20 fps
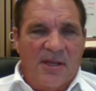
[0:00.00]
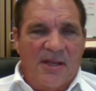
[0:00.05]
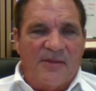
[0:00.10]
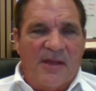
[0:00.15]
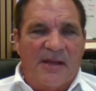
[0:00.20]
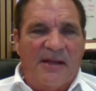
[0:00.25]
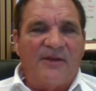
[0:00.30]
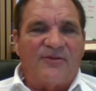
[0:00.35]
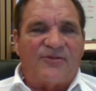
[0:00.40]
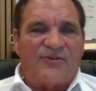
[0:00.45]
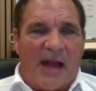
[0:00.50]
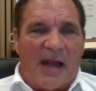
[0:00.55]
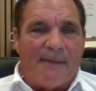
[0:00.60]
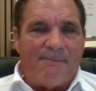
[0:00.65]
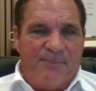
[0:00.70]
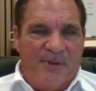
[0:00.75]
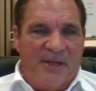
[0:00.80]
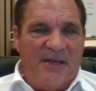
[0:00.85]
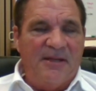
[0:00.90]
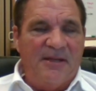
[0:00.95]
They need to
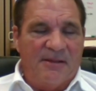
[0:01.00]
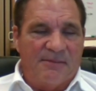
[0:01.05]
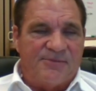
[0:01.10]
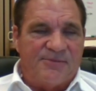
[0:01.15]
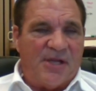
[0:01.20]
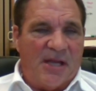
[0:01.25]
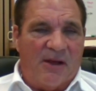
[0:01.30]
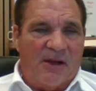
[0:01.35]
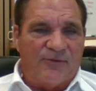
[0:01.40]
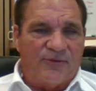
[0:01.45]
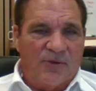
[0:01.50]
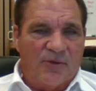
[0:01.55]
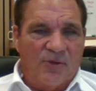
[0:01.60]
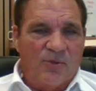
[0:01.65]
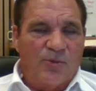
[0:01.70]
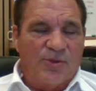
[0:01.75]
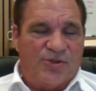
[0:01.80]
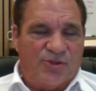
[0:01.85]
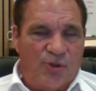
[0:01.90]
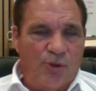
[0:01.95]
stop beating themselves
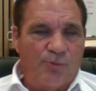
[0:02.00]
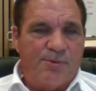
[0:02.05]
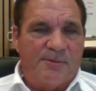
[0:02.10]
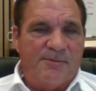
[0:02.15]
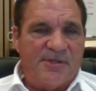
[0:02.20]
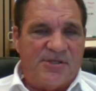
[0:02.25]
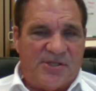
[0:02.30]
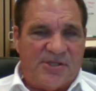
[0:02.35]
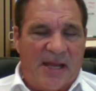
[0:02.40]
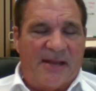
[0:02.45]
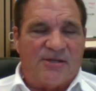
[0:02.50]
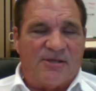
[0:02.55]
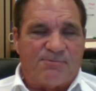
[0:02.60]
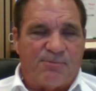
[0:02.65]
with stupid mistakes,